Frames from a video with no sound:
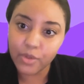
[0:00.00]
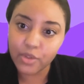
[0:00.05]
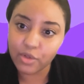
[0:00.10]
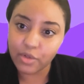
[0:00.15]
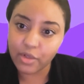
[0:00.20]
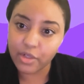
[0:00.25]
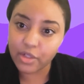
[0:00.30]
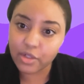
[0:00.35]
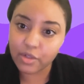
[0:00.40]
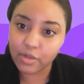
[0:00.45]

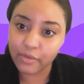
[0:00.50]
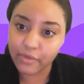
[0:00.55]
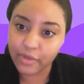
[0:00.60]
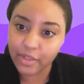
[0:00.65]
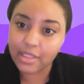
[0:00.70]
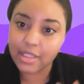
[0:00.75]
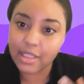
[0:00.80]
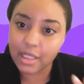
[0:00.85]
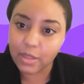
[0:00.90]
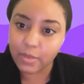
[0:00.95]
most
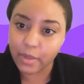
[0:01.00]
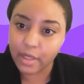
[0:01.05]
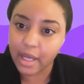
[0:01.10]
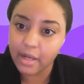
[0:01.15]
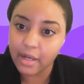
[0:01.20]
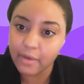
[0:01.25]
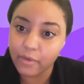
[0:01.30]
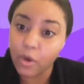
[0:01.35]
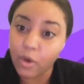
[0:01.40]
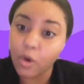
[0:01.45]
traditional VCs
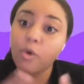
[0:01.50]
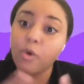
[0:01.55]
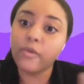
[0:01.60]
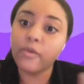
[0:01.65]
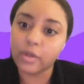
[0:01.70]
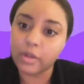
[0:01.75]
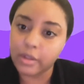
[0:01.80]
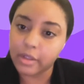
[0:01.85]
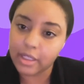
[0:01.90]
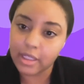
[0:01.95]
were kind of
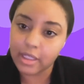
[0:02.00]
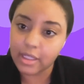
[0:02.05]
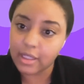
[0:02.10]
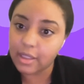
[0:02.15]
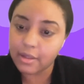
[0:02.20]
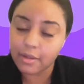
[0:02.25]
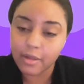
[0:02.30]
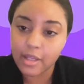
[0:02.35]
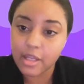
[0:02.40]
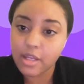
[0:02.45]

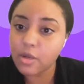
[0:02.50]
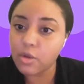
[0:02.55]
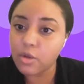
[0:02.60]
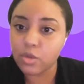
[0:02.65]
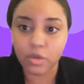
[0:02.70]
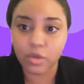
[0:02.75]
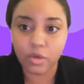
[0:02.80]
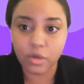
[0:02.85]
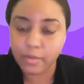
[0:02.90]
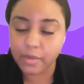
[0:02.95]
overlooking
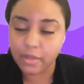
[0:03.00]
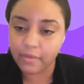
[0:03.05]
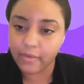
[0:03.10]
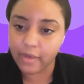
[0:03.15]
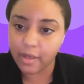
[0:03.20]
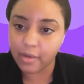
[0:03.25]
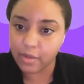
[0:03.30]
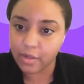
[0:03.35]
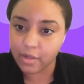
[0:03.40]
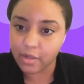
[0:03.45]
huge groups
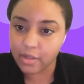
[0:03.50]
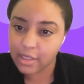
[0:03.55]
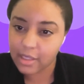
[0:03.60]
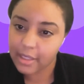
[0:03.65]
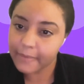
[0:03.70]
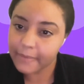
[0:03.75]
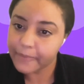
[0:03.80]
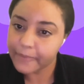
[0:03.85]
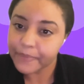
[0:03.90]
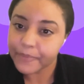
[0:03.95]
of
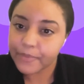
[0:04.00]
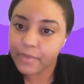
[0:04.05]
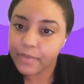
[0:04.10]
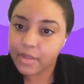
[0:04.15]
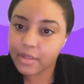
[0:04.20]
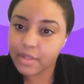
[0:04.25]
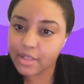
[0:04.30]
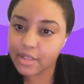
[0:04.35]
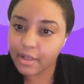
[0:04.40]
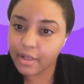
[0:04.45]
founders.
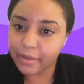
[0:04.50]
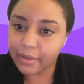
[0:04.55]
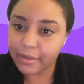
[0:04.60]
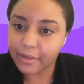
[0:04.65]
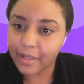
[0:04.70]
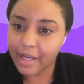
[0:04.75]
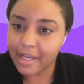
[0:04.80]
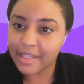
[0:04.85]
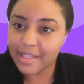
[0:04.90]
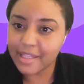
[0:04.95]
Mm-hmm.
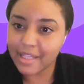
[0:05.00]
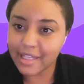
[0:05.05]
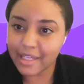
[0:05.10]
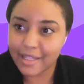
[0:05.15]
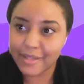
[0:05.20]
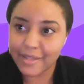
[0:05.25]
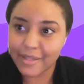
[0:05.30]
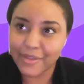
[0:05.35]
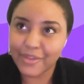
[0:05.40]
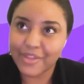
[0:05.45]
So I
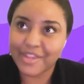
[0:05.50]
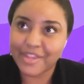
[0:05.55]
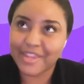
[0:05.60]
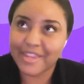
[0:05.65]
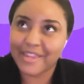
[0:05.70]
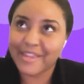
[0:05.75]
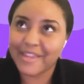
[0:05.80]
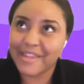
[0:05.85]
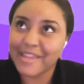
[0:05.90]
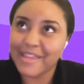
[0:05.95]
think
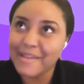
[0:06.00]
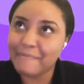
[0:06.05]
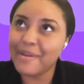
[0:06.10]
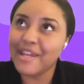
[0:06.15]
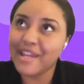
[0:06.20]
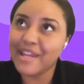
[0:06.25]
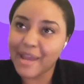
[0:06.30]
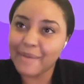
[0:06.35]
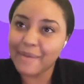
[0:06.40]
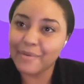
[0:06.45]

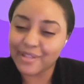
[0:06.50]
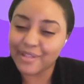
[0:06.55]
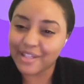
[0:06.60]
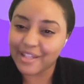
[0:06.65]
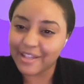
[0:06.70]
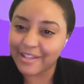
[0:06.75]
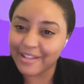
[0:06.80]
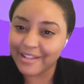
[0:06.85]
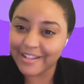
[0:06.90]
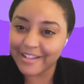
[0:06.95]
being able
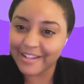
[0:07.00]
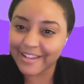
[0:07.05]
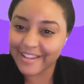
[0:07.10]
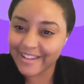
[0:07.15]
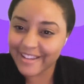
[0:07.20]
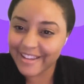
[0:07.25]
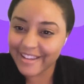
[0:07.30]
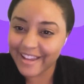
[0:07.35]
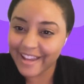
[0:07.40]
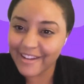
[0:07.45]
to
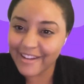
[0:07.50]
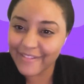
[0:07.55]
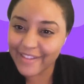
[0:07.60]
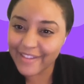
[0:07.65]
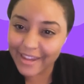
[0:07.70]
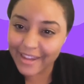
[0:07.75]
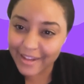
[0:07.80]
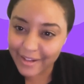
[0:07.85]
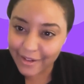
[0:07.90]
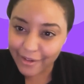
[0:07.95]
kind
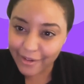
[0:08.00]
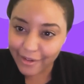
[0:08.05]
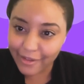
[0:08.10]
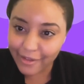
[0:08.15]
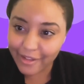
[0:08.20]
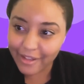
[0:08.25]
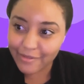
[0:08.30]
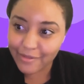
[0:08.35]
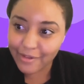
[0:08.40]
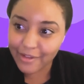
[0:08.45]
of get in
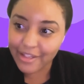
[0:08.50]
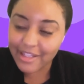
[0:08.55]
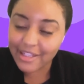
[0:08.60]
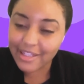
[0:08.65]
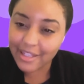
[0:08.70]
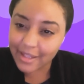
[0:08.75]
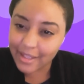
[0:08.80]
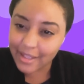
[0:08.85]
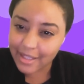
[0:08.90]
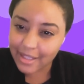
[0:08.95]
early and
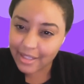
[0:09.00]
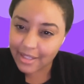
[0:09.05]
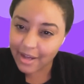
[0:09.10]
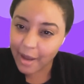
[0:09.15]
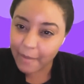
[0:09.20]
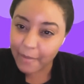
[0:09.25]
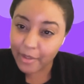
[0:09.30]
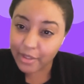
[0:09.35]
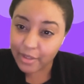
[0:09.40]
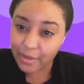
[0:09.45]
really see this
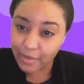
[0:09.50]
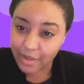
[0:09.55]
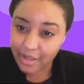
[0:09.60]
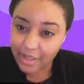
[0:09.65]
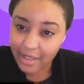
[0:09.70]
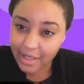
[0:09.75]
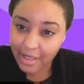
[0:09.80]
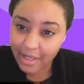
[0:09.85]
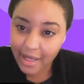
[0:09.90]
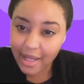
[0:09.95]
as an
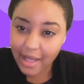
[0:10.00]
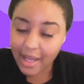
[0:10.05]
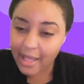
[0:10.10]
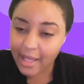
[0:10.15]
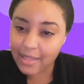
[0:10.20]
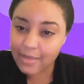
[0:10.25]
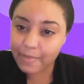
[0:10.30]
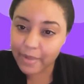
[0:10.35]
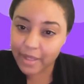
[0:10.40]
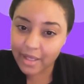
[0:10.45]
opportunity
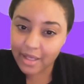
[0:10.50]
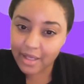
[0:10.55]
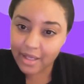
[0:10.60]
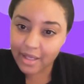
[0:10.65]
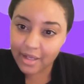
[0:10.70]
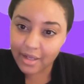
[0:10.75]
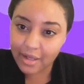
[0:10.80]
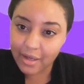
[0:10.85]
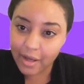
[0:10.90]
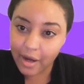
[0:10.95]
has
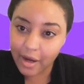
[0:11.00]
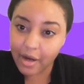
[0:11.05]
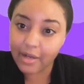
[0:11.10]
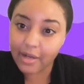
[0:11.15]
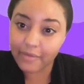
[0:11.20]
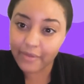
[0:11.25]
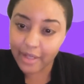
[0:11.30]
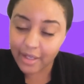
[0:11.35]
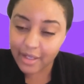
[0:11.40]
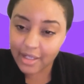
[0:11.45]
been
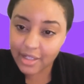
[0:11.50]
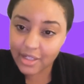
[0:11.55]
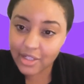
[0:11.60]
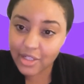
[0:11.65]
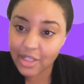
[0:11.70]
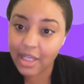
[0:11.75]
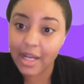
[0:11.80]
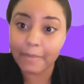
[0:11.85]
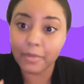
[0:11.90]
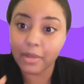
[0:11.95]
our
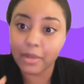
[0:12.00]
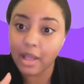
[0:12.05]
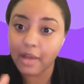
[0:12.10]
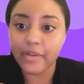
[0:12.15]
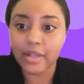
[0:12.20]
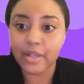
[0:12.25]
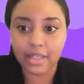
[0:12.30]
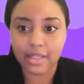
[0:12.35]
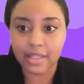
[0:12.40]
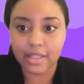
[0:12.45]
advantage. And I'm
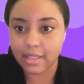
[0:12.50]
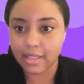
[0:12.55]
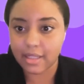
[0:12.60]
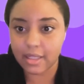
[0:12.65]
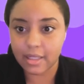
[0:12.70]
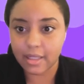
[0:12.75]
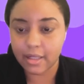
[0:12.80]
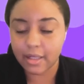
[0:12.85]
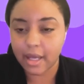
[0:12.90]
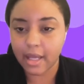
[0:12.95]
loving to
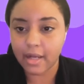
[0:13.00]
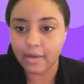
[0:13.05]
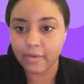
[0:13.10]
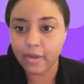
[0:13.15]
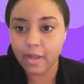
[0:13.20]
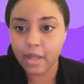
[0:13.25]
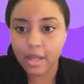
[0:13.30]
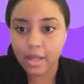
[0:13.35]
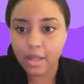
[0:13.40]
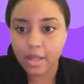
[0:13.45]
see
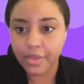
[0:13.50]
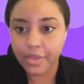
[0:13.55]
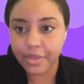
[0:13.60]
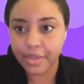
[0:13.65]
kind of